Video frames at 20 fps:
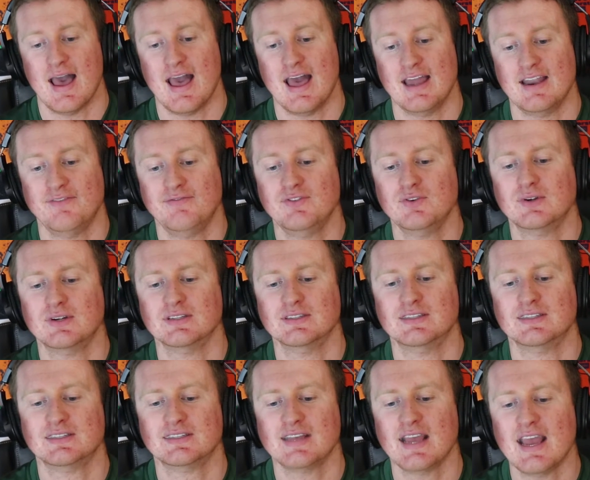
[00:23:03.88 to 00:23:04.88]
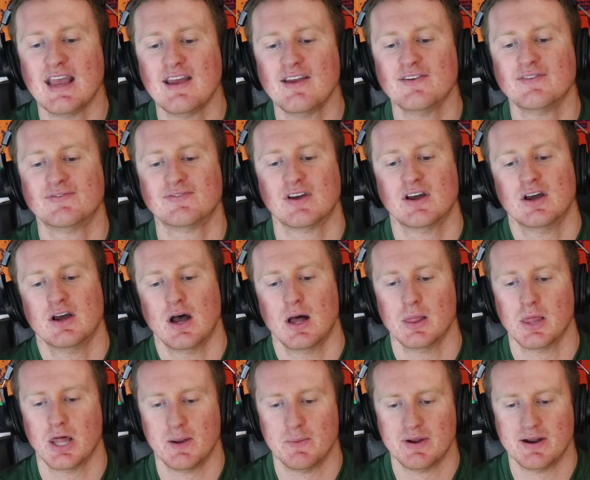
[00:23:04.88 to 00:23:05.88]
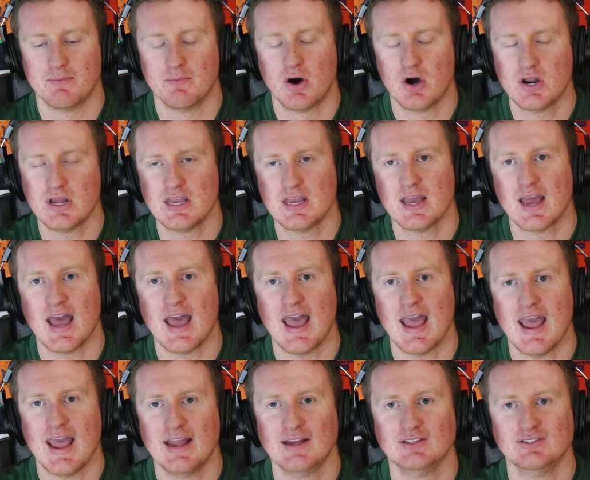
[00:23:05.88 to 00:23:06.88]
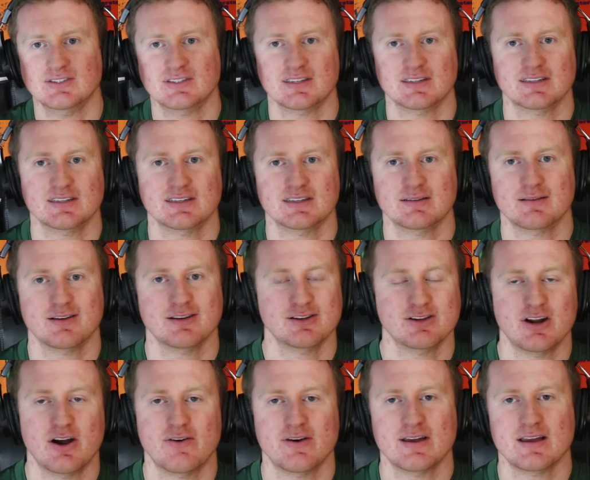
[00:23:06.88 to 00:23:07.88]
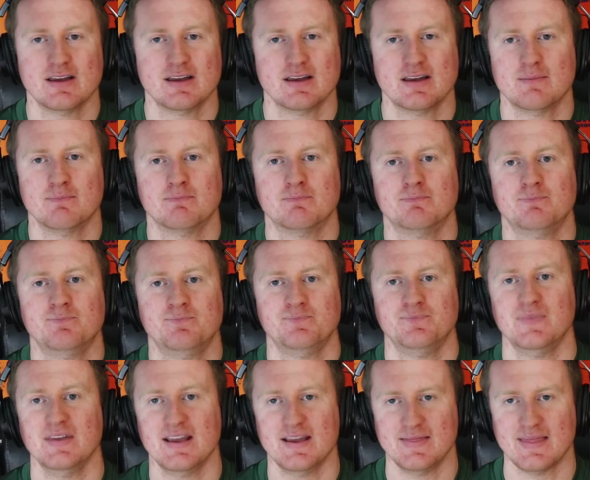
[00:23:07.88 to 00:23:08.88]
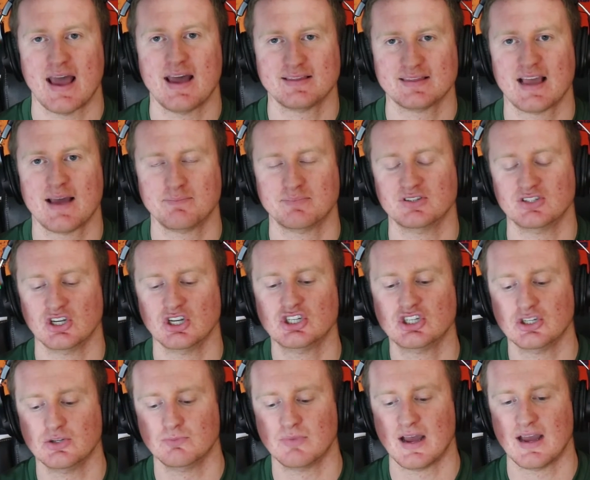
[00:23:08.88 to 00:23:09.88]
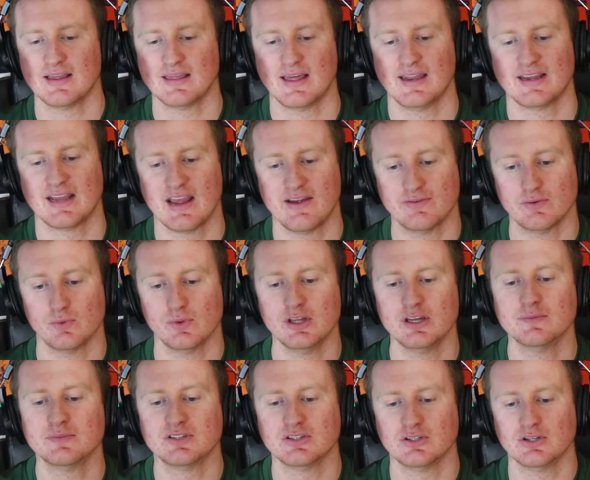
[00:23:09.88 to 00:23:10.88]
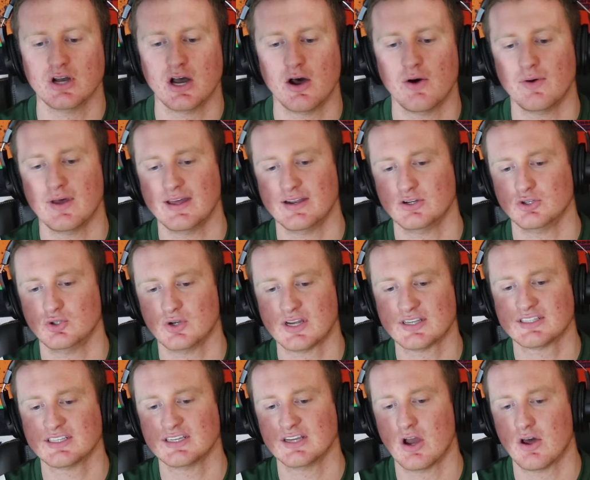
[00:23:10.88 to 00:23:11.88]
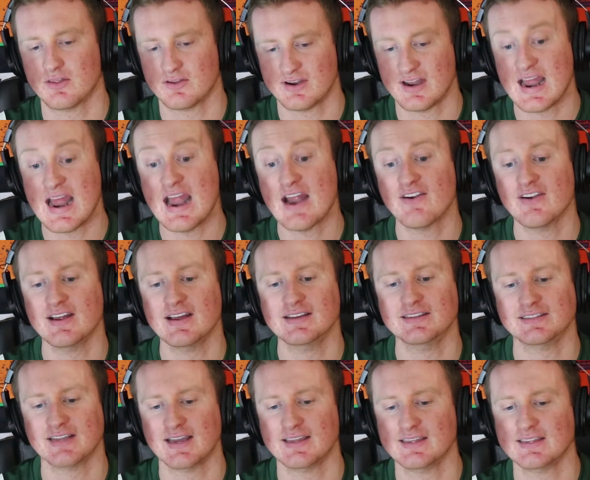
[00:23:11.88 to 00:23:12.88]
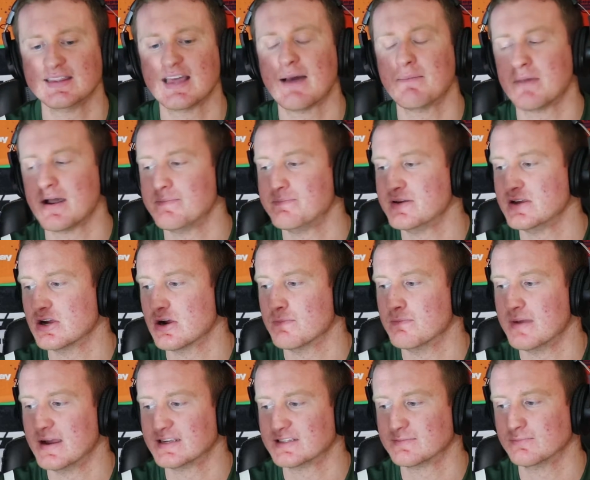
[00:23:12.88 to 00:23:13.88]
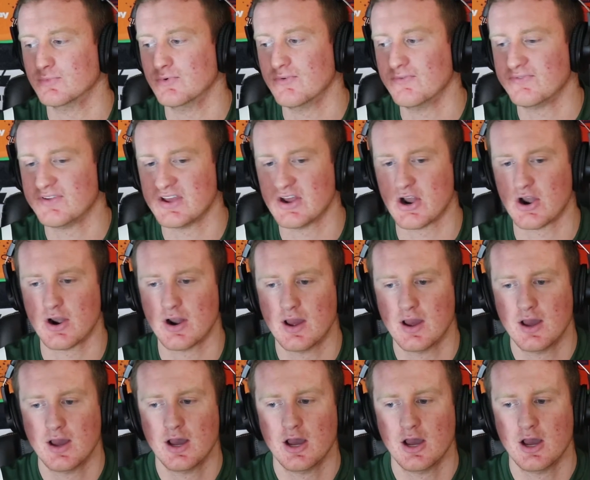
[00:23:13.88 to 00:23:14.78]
And if you could save a little bit of money and, you know, in that position by letting Avery Williamson go and addressing other areas, I think that might be your best move here.